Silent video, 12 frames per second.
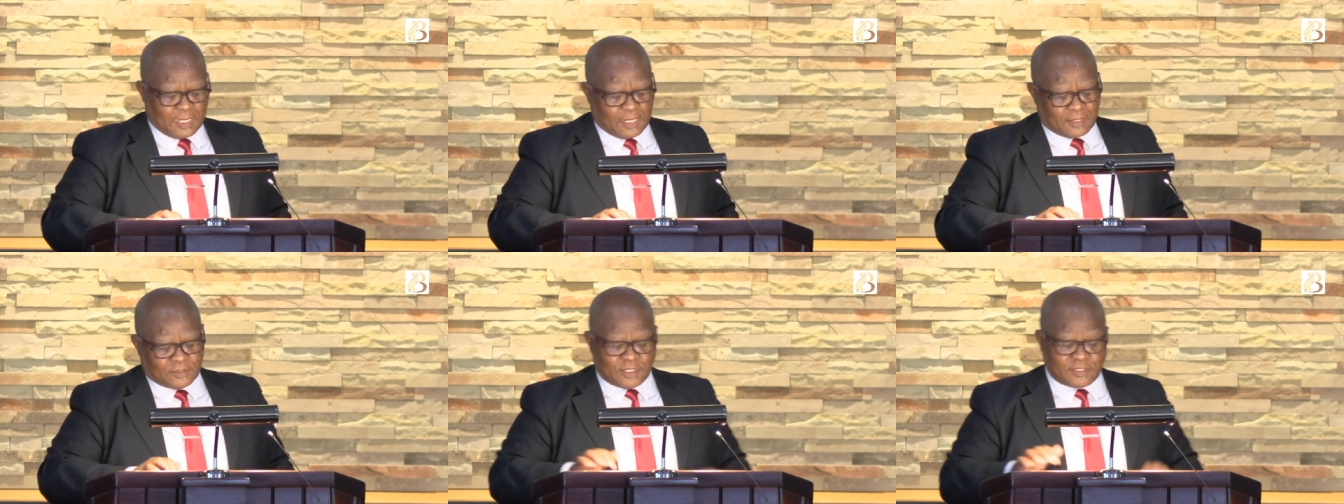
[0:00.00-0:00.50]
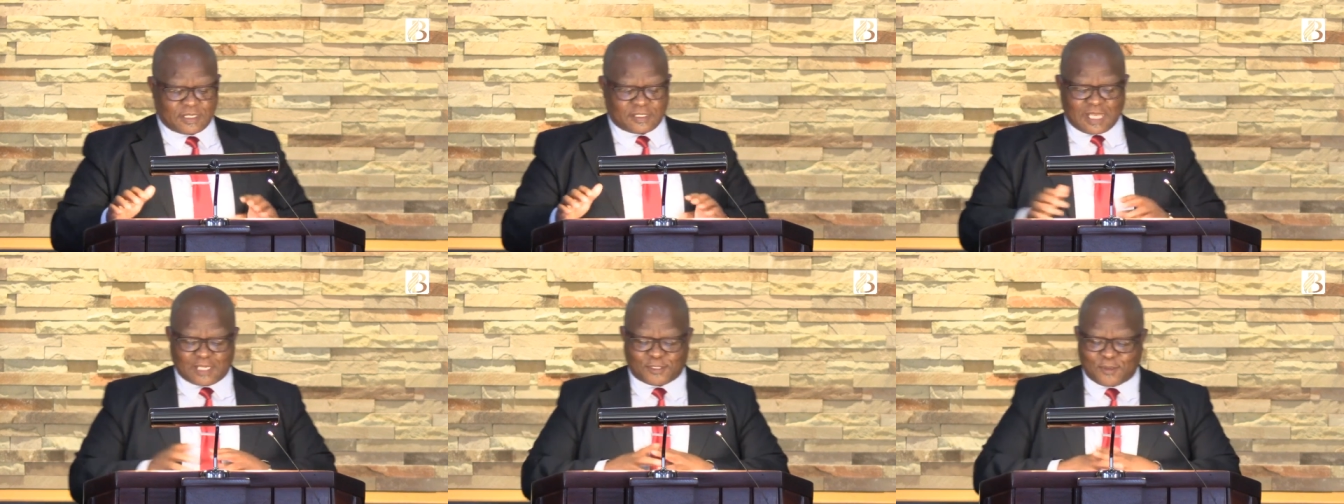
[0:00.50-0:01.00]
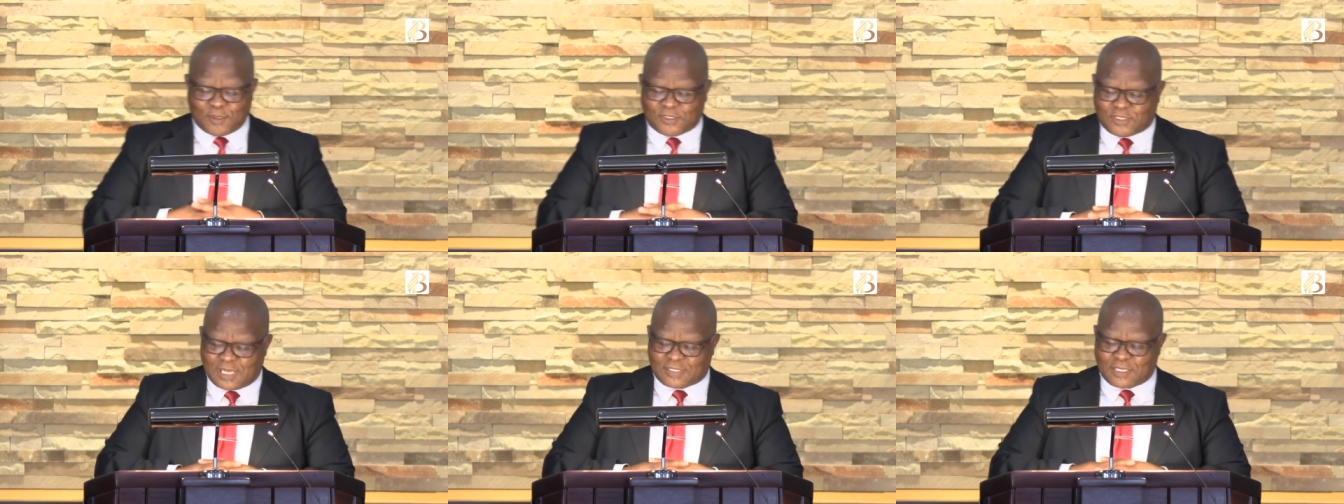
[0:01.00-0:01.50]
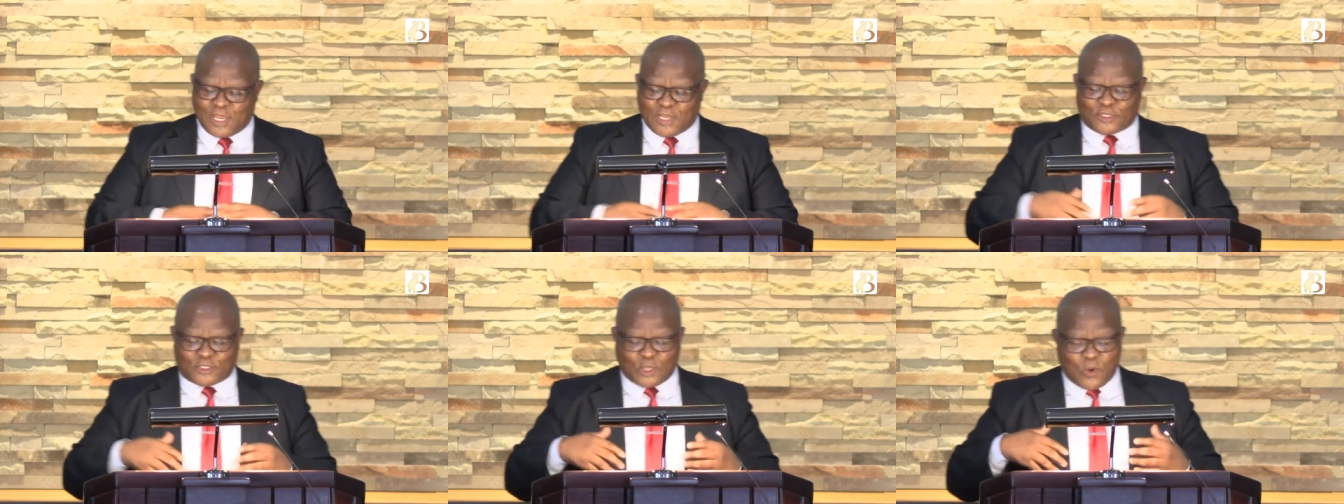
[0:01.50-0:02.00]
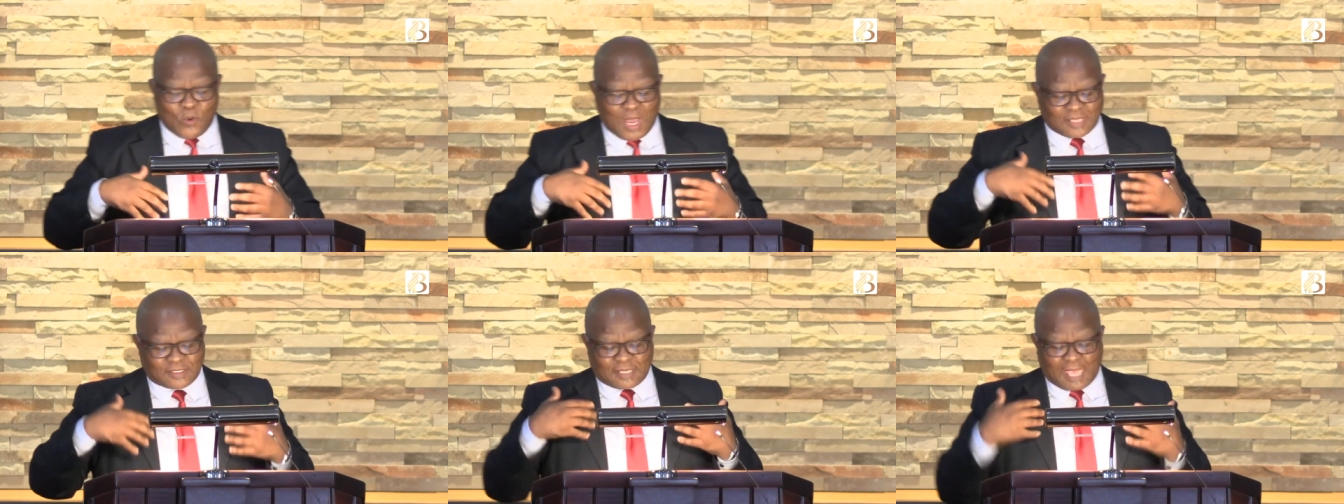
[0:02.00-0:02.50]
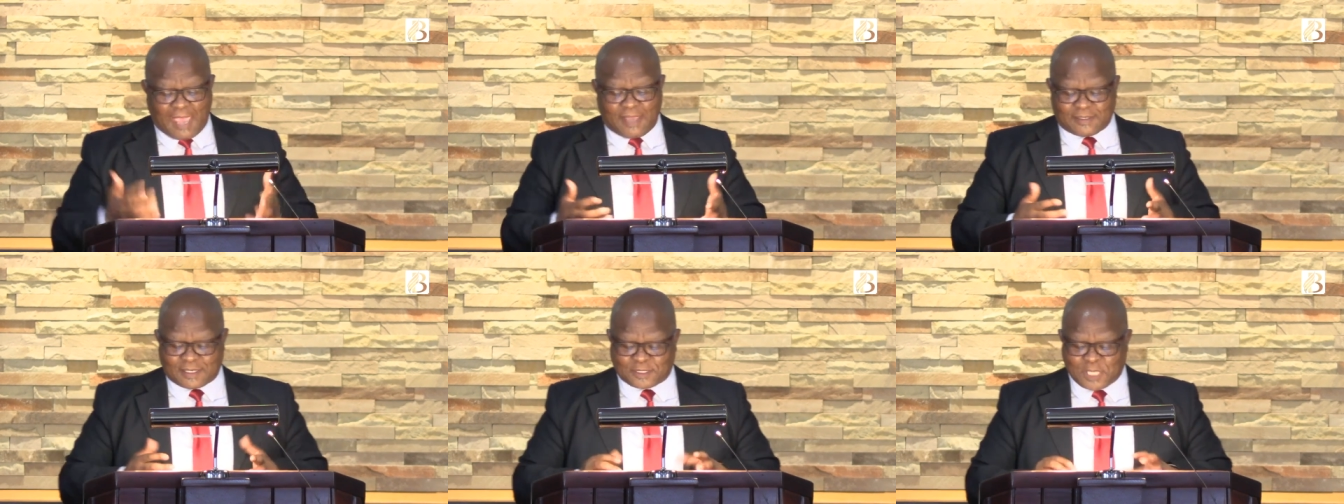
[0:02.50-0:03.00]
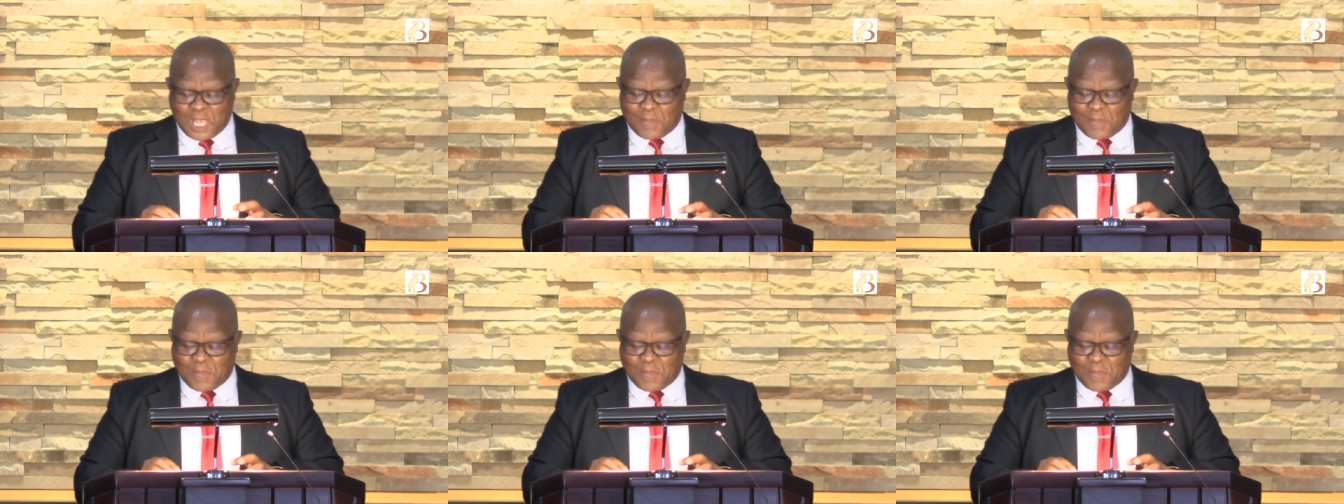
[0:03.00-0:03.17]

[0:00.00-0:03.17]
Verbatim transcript: Jesus does not just show us kindness,